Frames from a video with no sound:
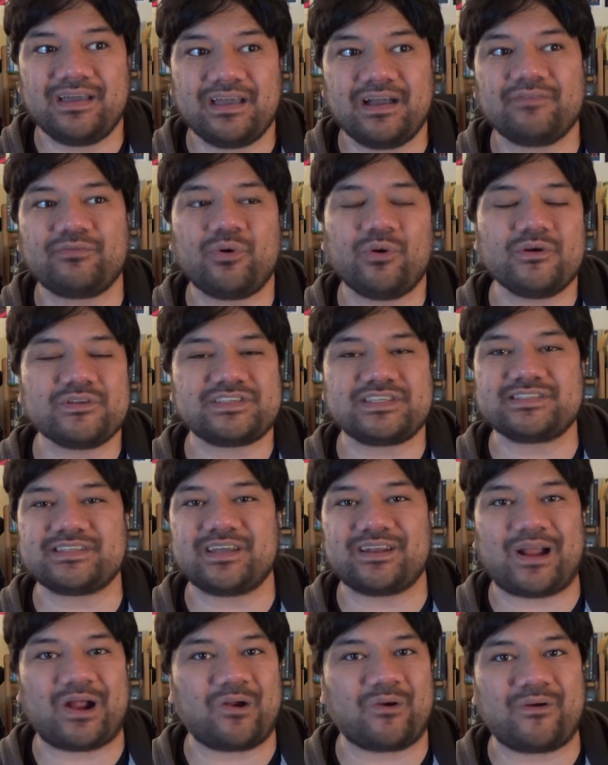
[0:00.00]
Of course he's
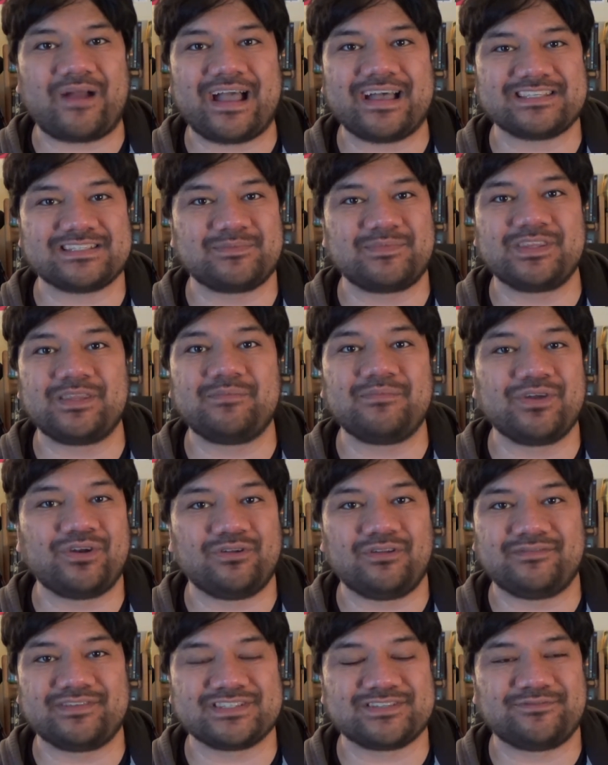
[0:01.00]
gonna harass him in the
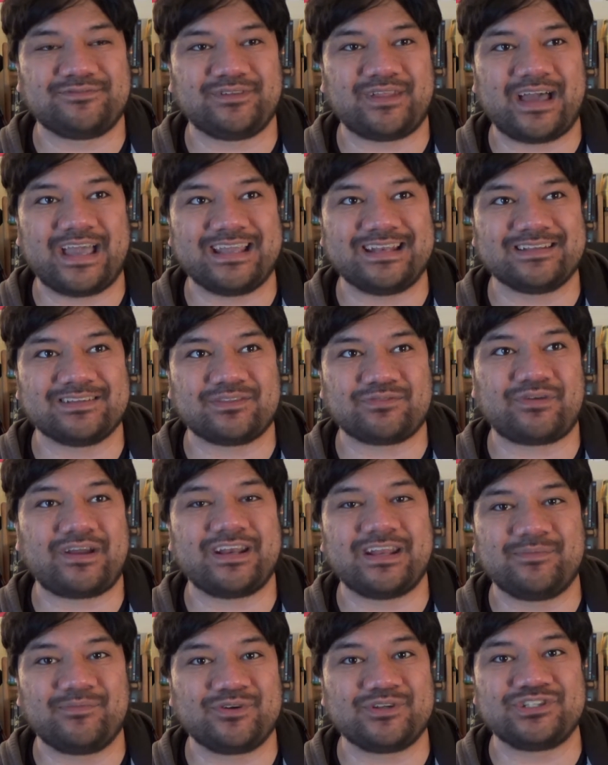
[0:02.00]
middle of his flight and
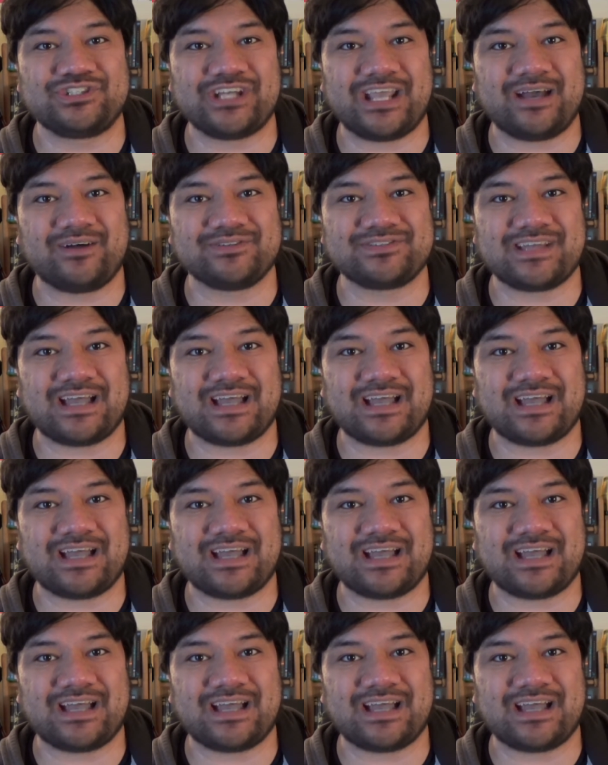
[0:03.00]
threaten him with jail